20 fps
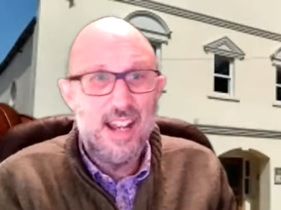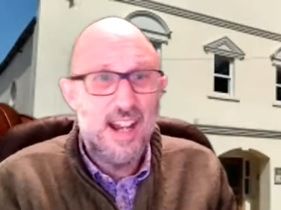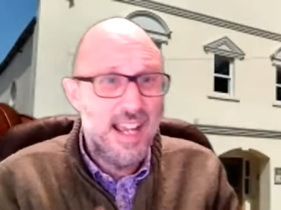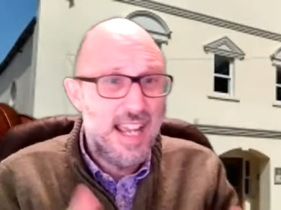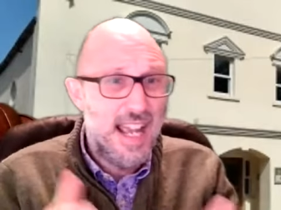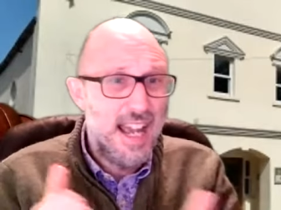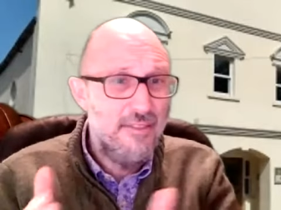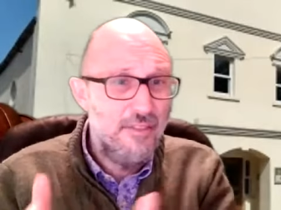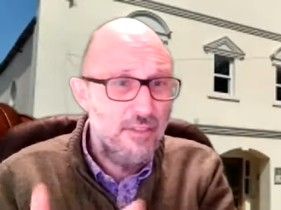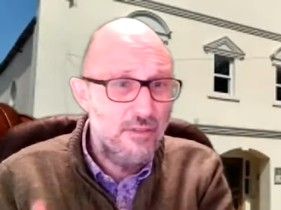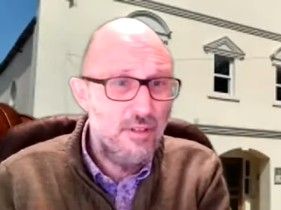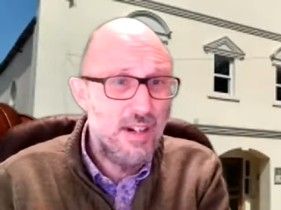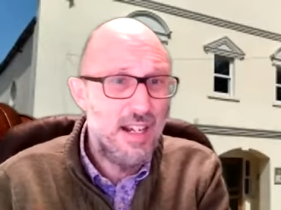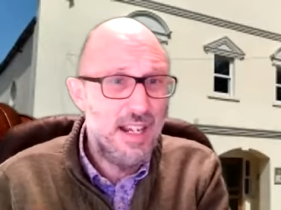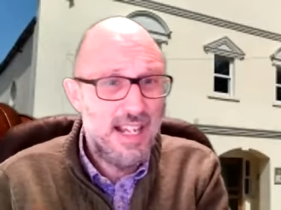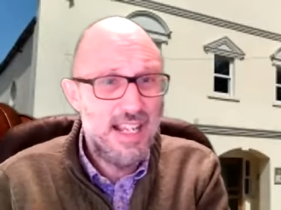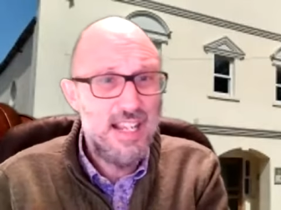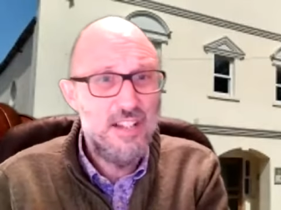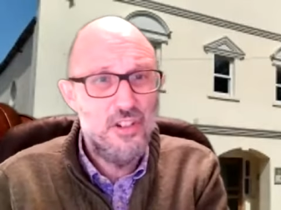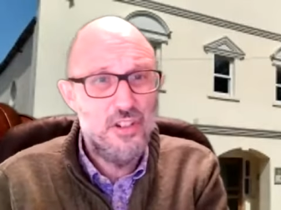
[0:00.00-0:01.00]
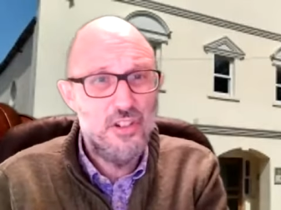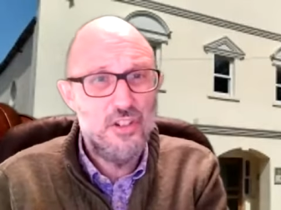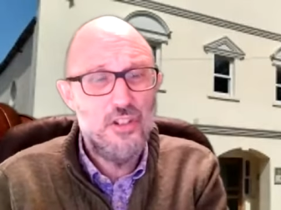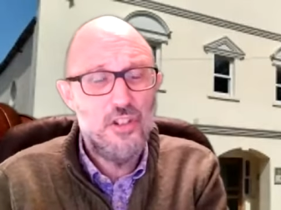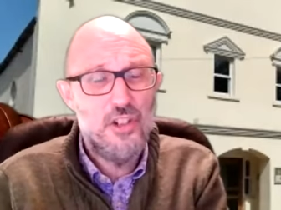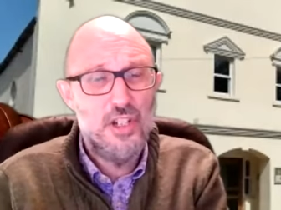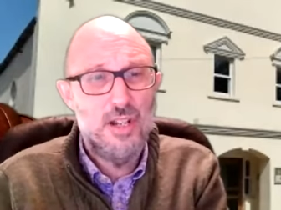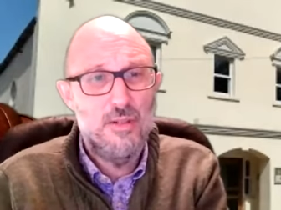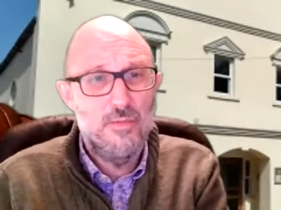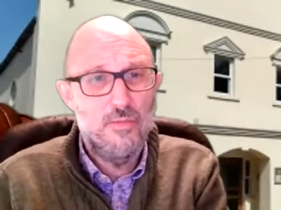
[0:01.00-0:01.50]
I have a
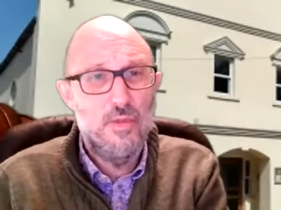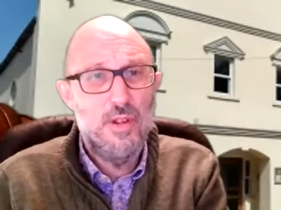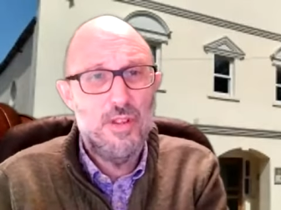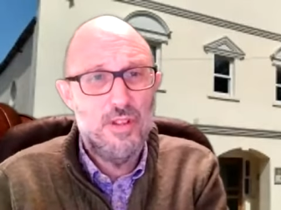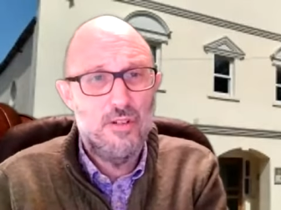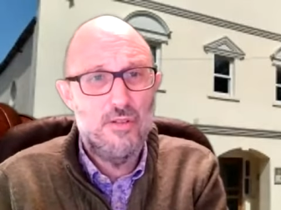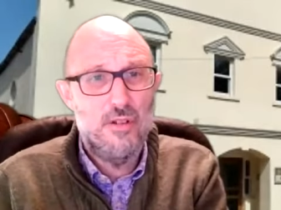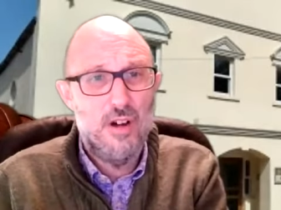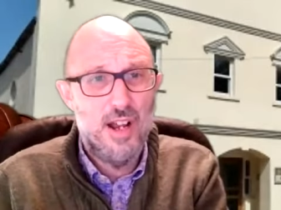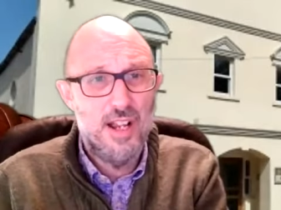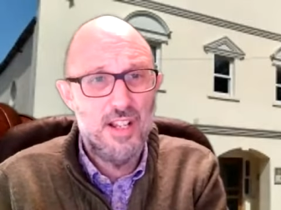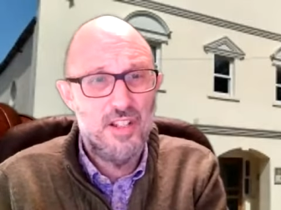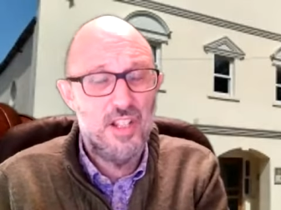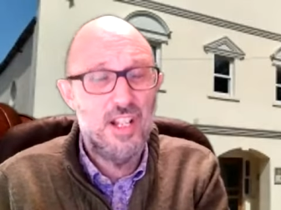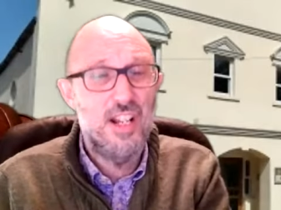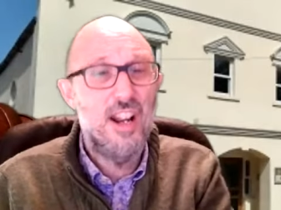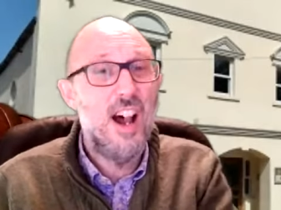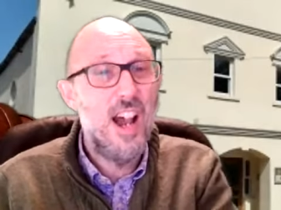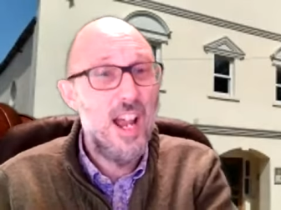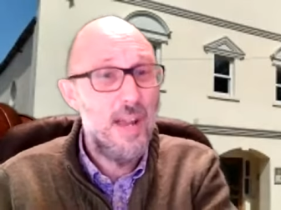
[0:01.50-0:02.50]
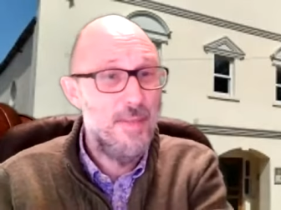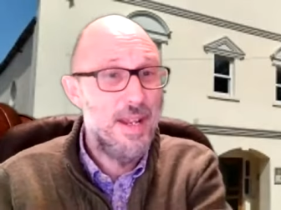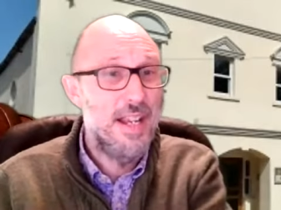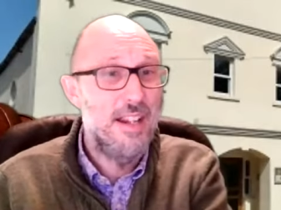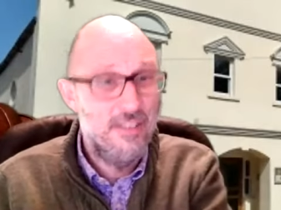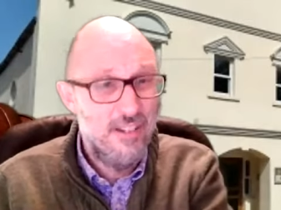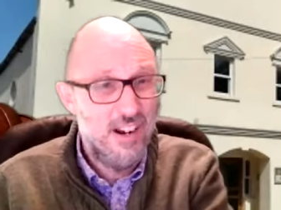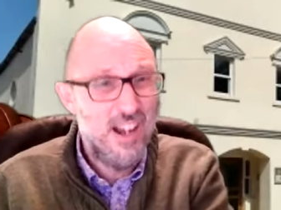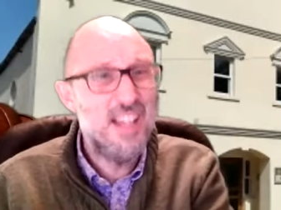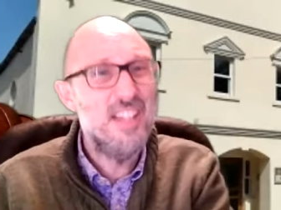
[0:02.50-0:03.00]
relationship with Christ, that I am in
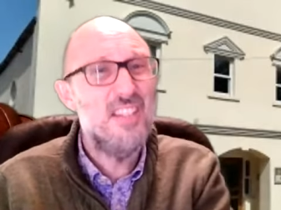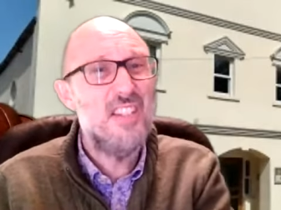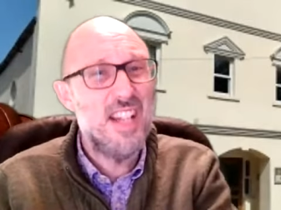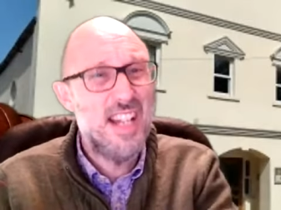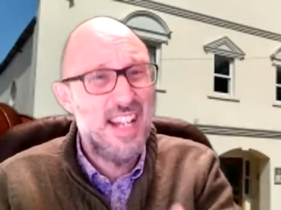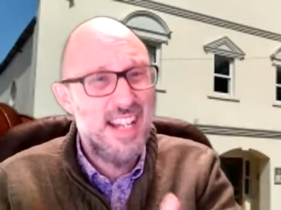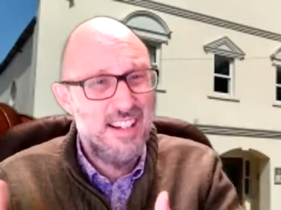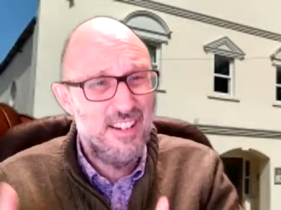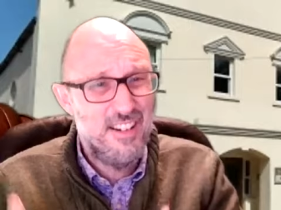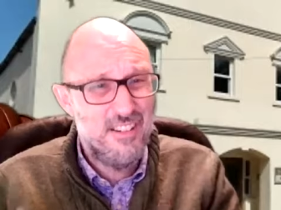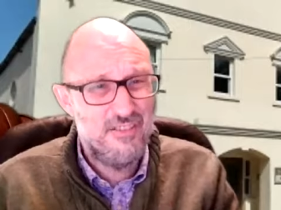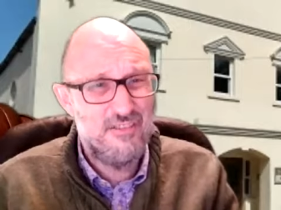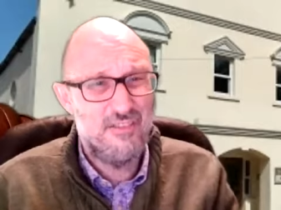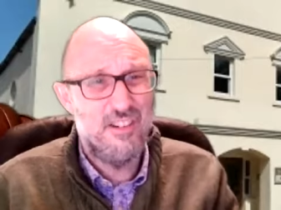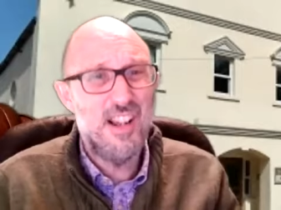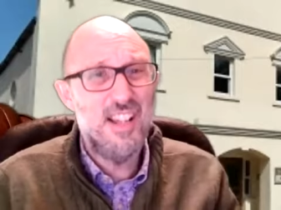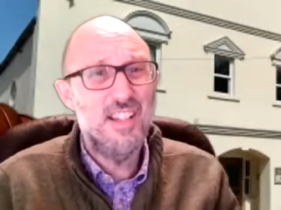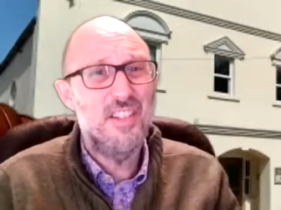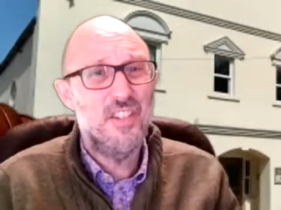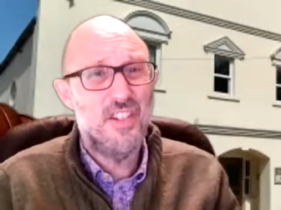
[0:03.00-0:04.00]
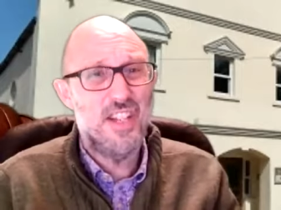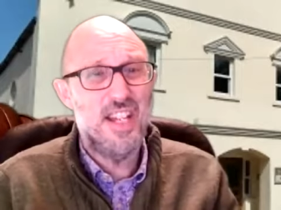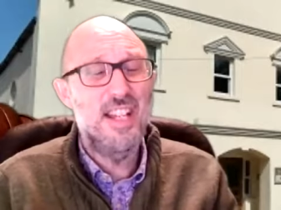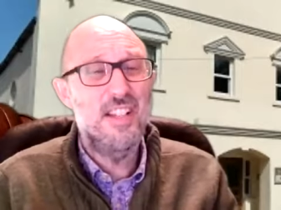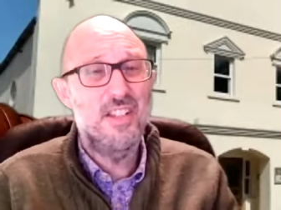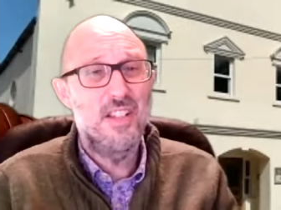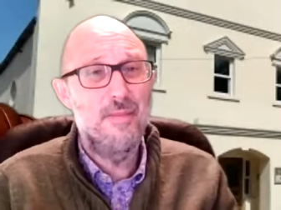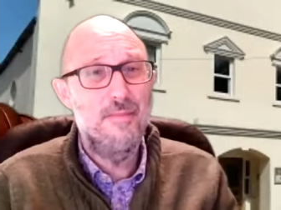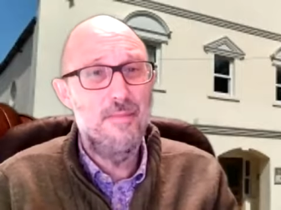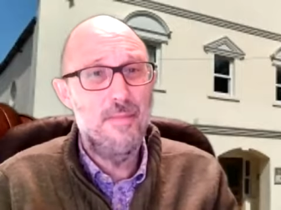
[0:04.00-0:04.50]
Christ and Christ
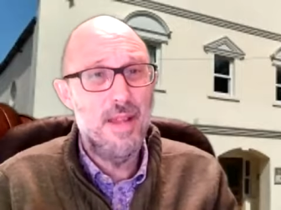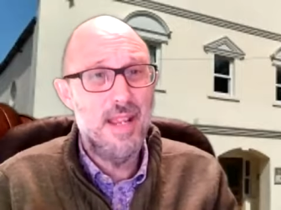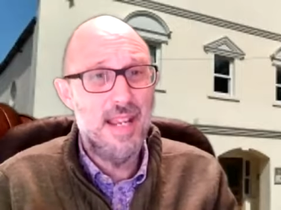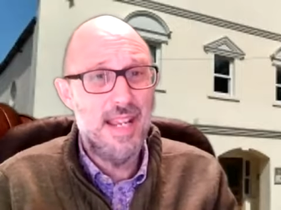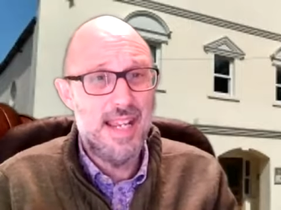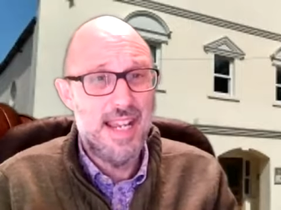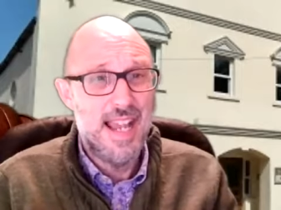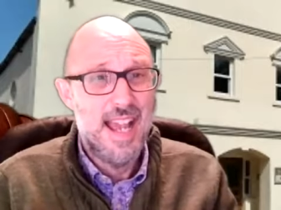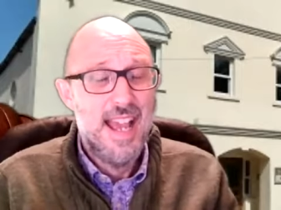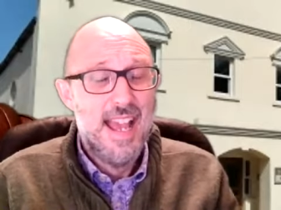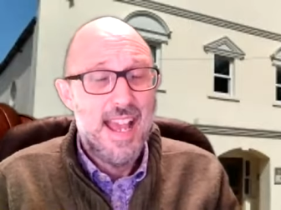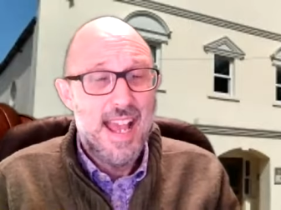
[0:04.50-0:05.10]
is in me.